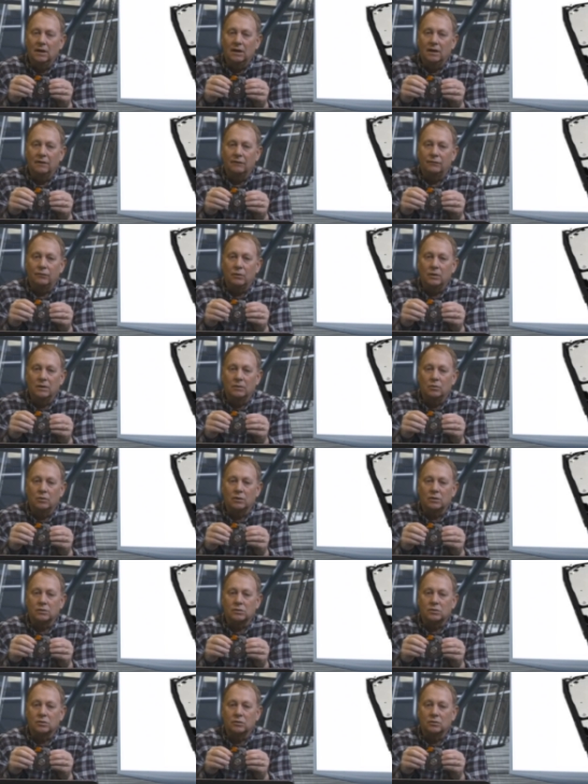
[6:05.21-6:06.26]
If we
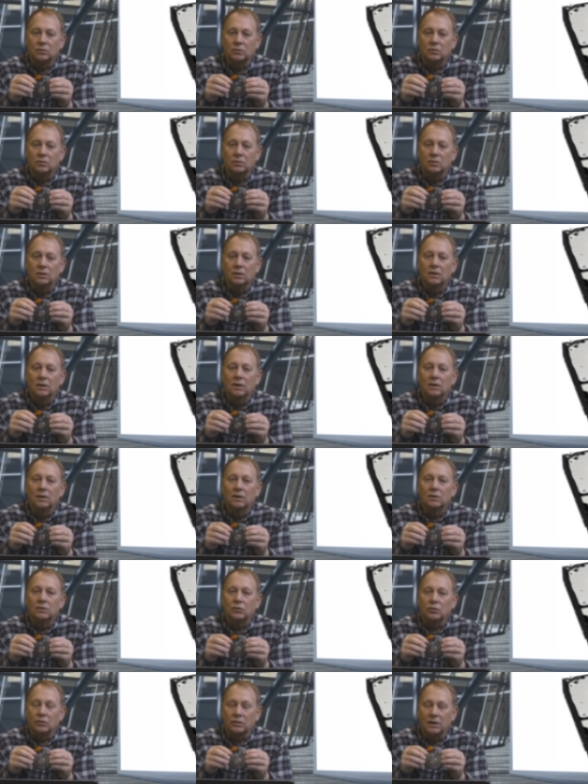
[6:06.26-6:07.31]
were to
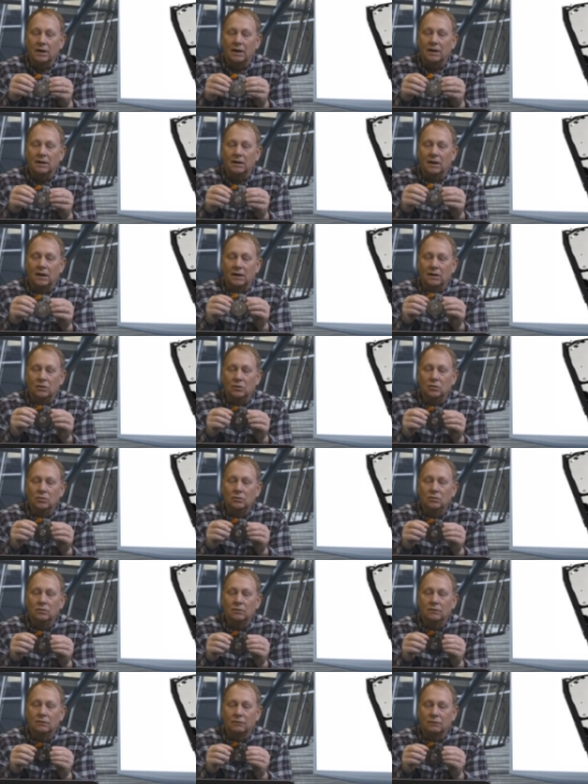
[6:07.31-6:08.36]
create a
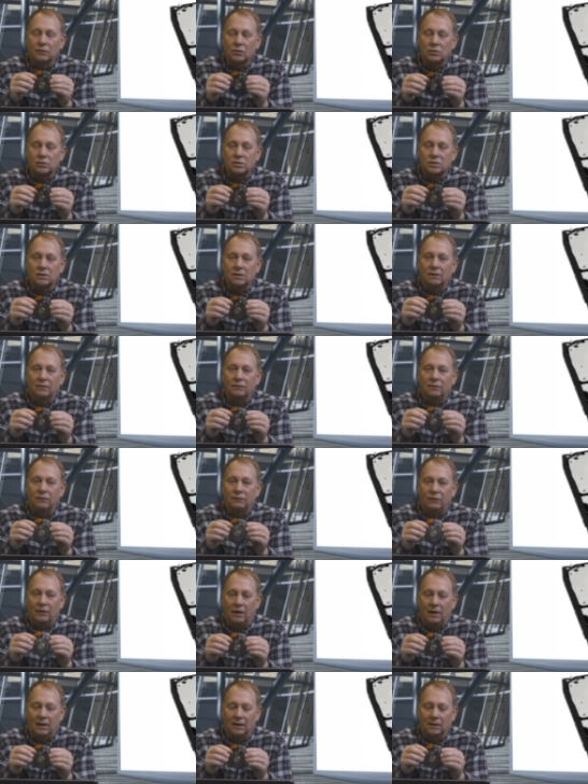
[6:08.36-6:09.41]
new version of a
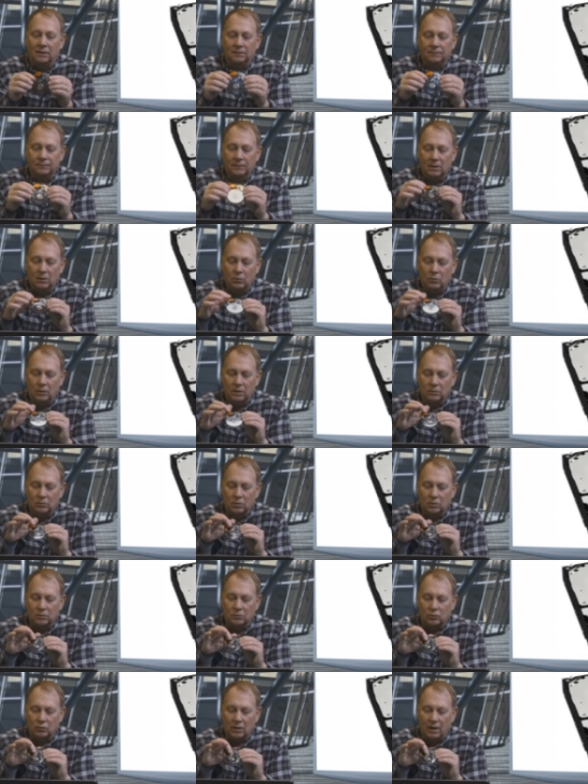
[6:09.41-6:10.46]
file, we
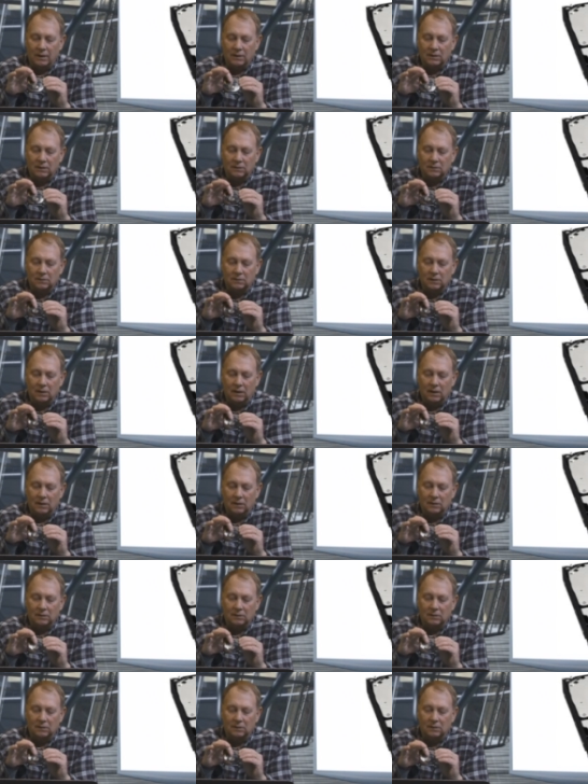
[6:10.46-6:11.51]
would write it
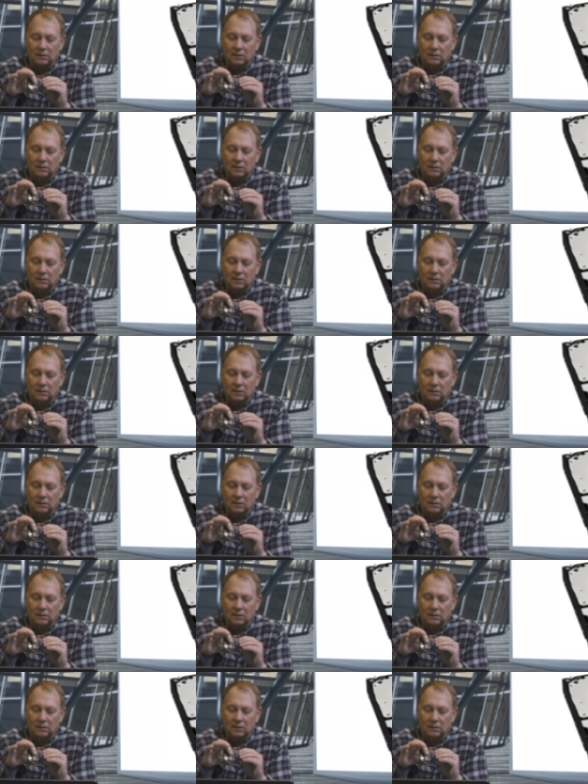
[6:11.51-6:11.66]
and